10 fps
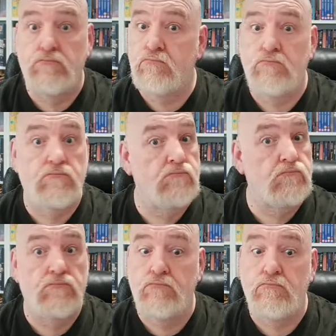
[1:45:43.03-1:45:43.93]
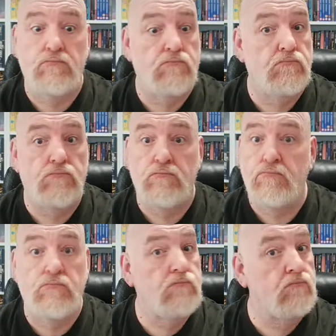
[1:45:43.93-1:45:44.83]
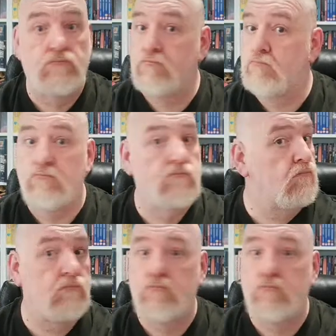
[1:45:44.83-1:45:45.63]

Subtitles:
You want to tell them about the fact you've got Janet on a